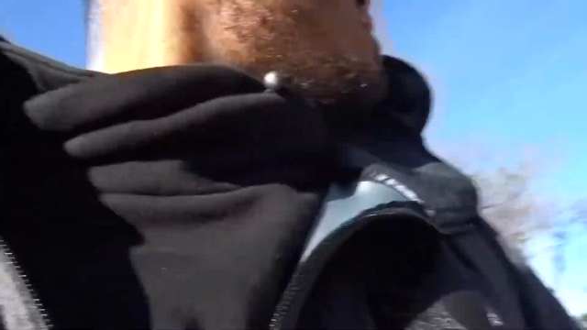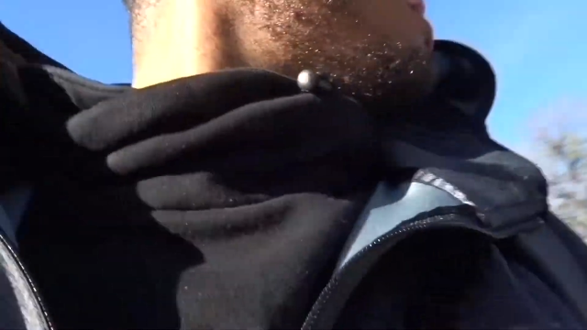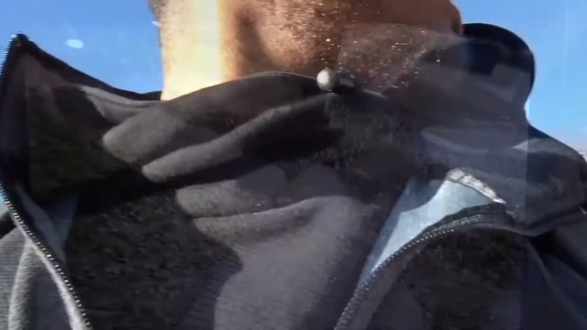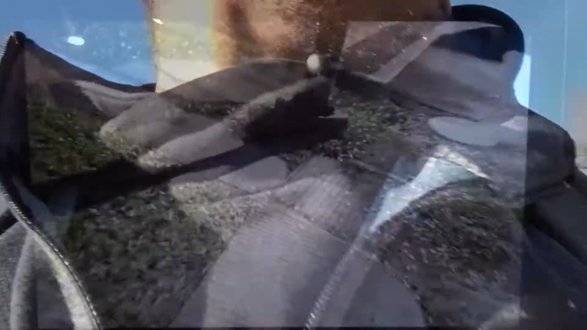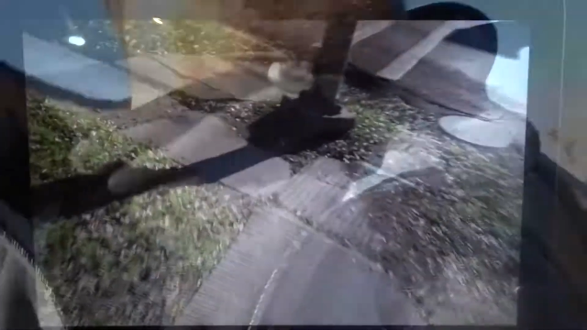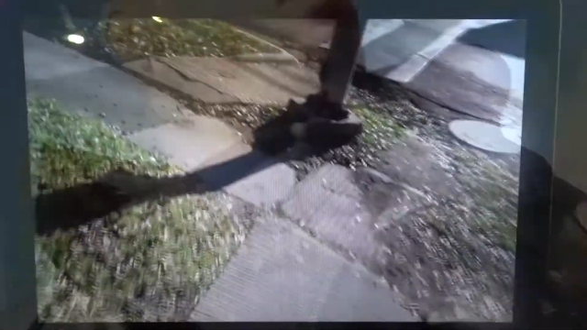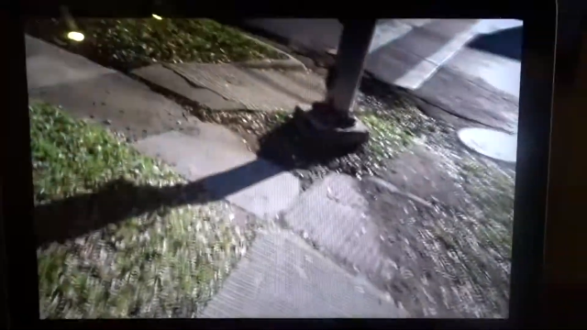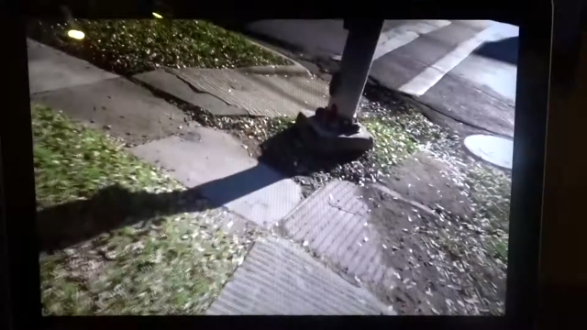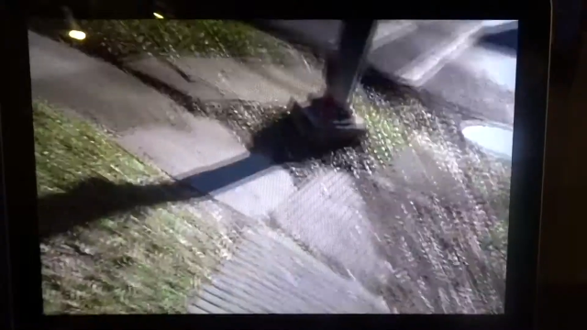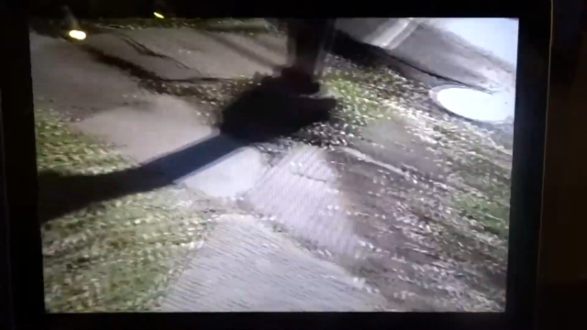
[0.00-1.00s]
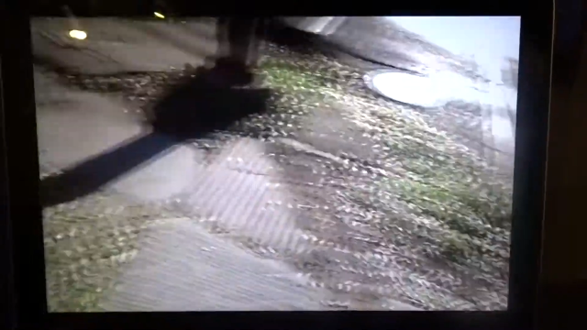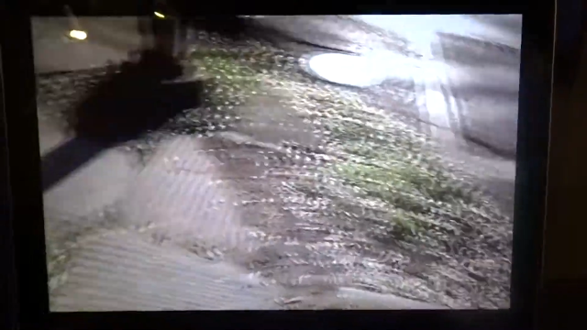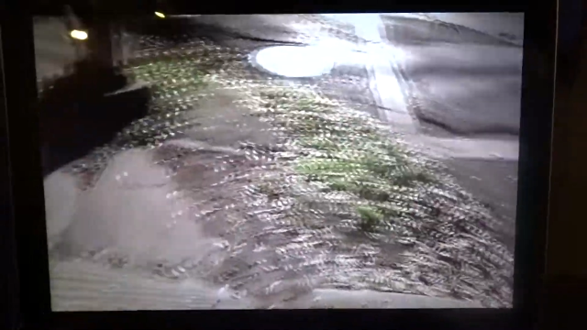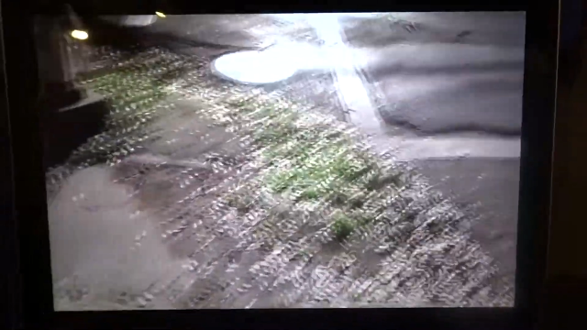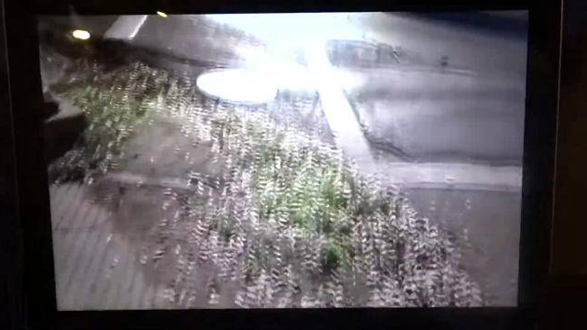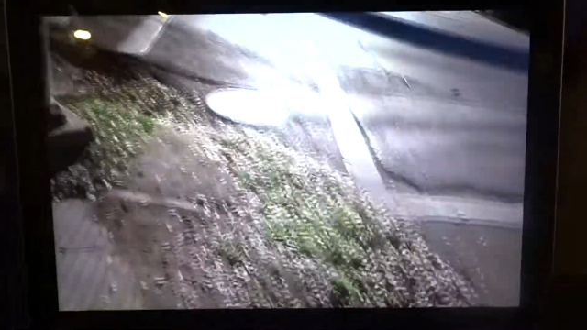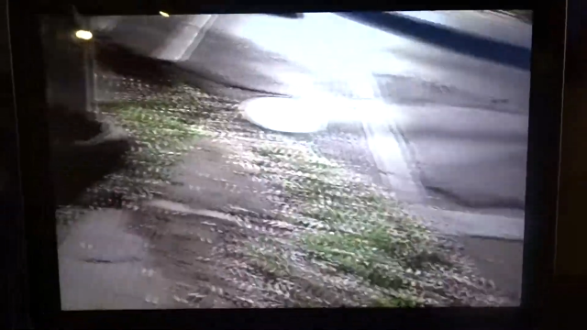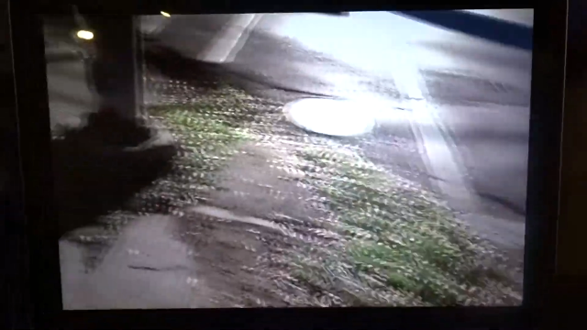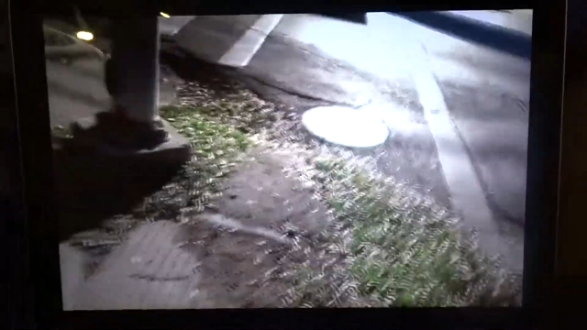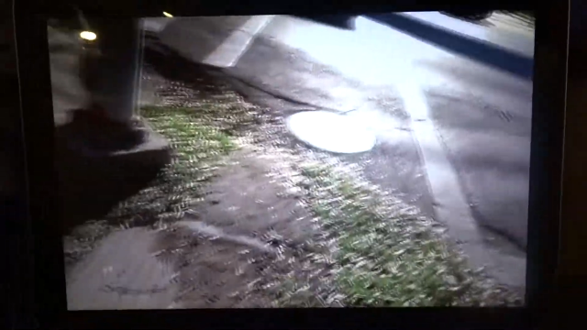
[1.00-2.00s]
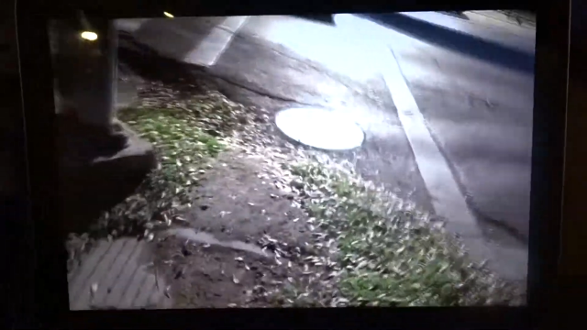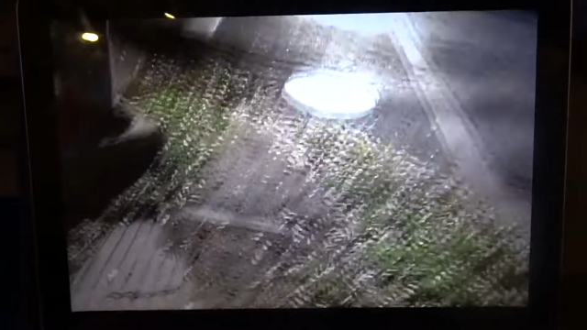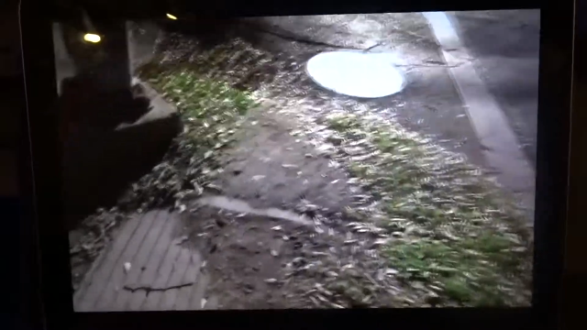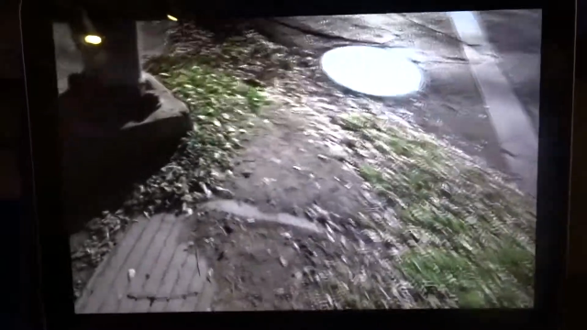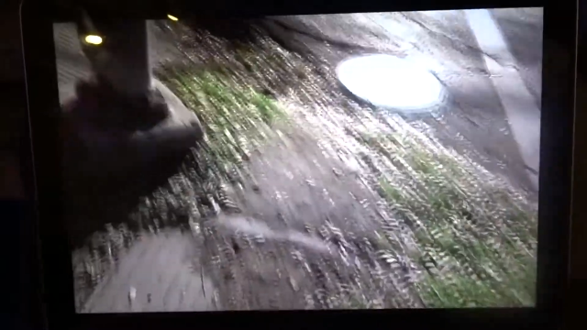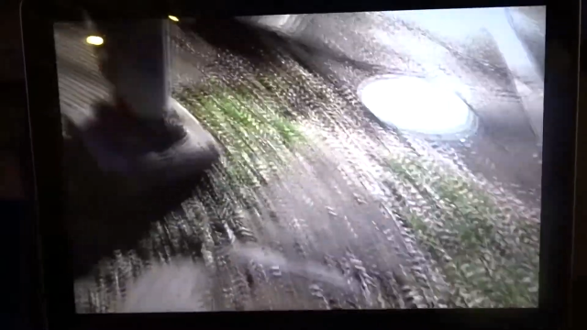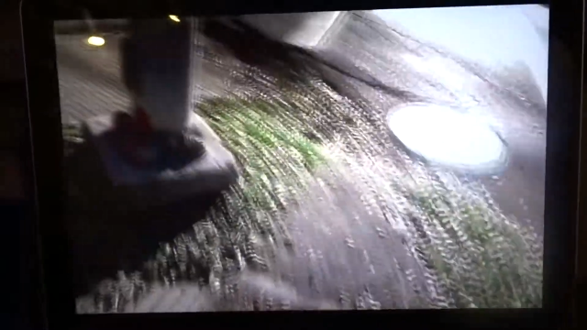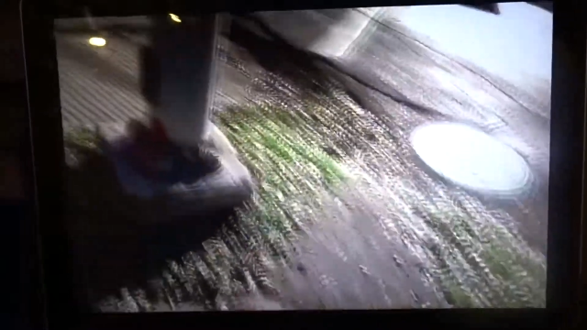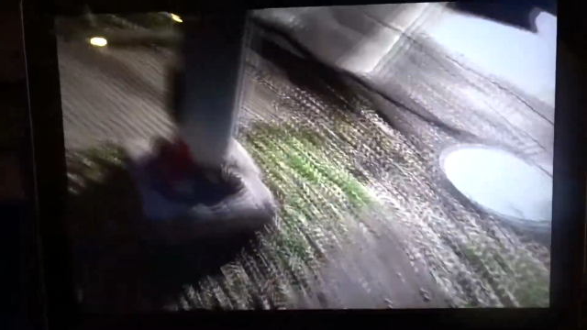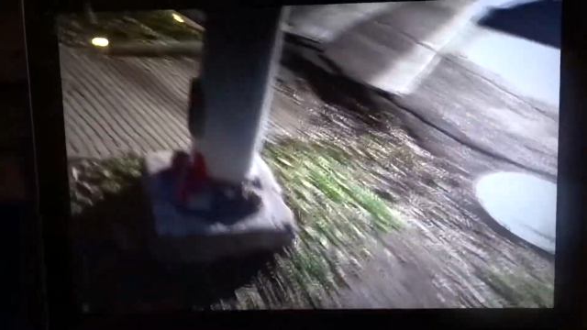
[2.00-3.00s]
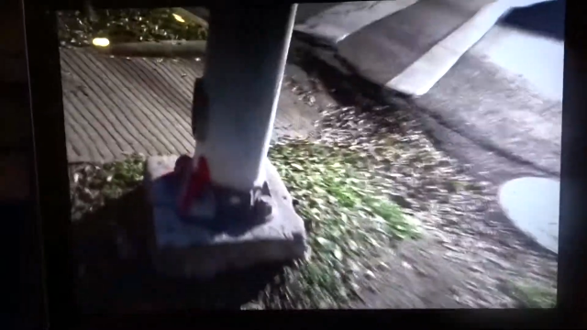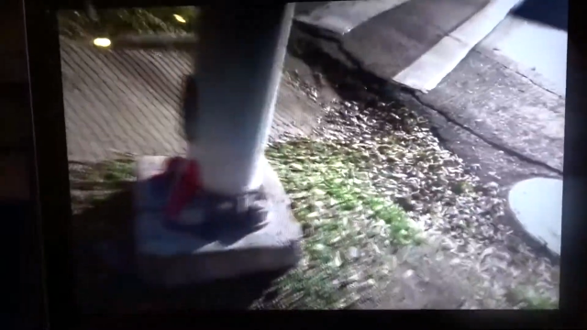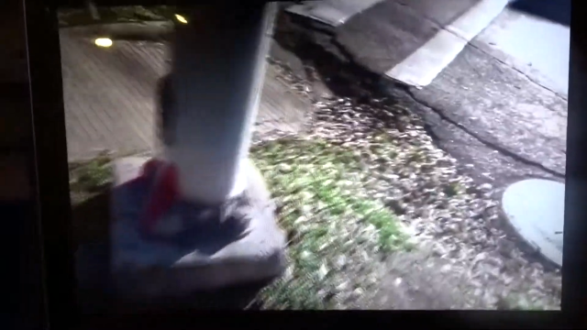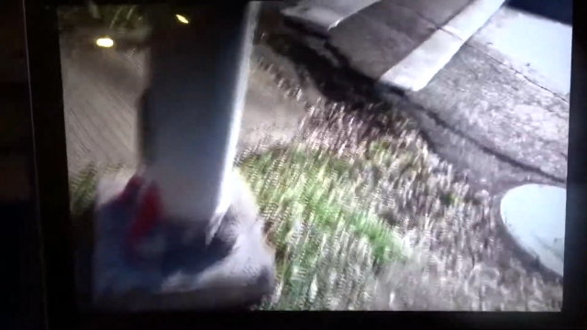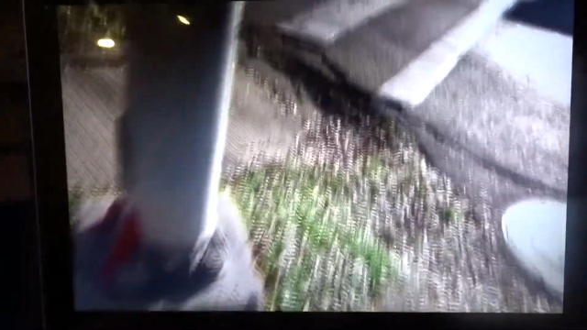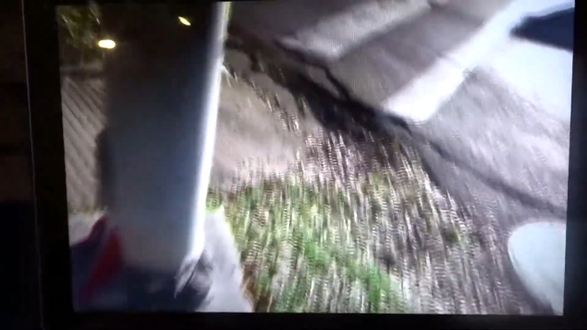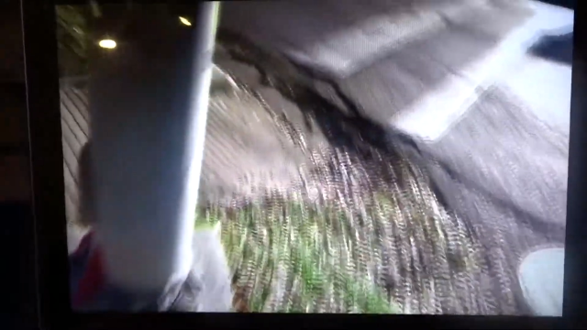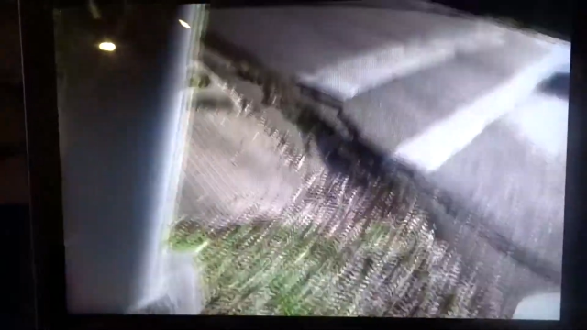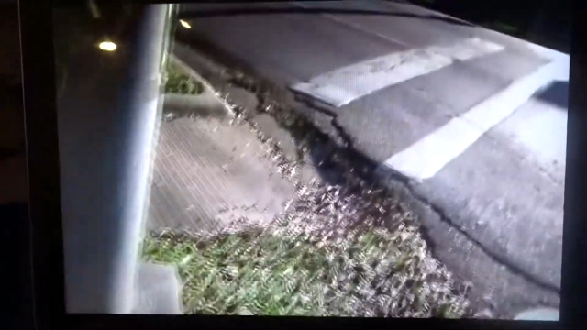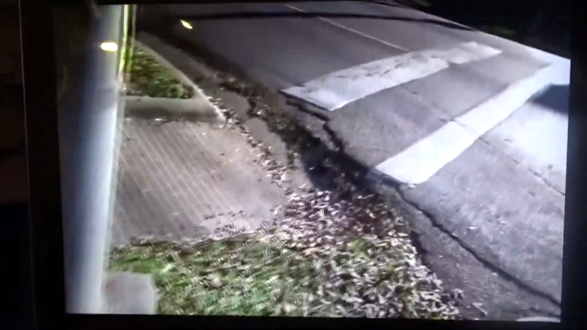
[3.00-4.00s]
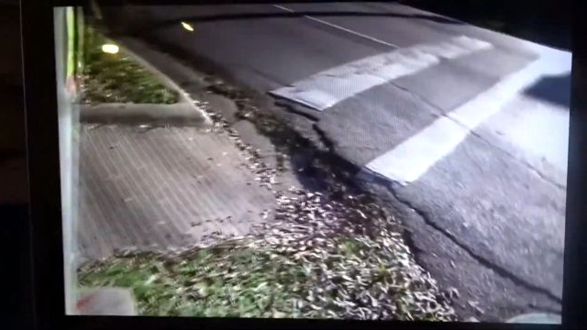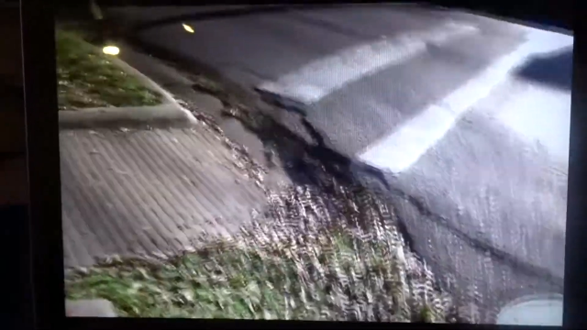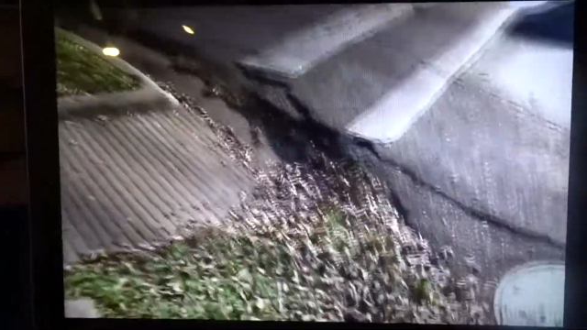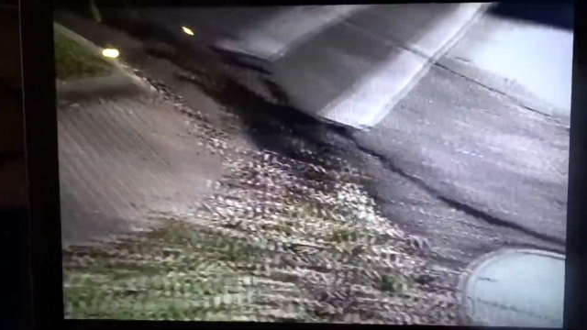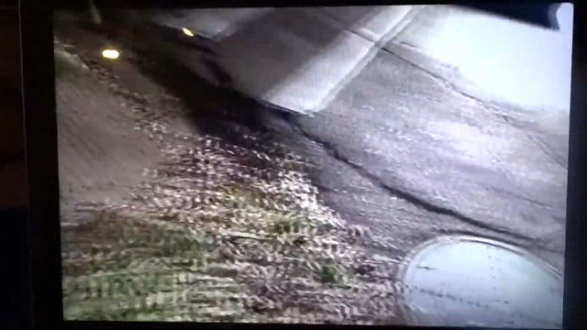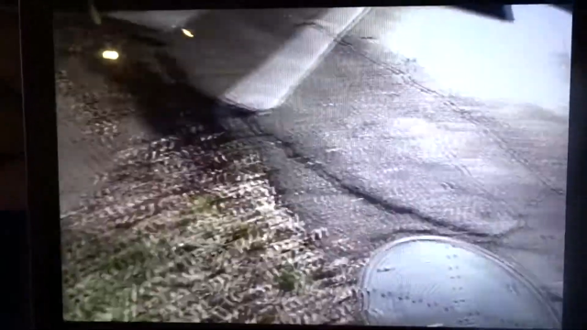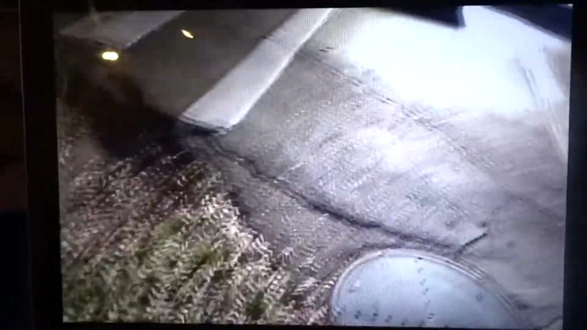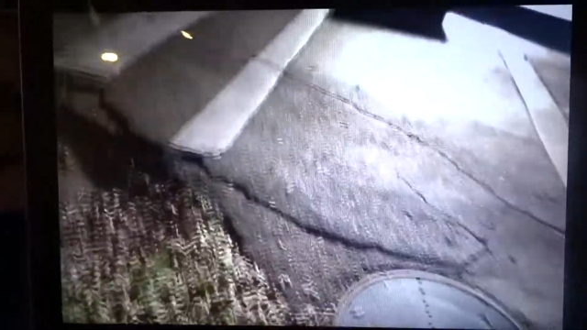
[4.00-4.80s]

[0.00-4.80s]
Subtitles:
No face is visible, so there are no lips to read.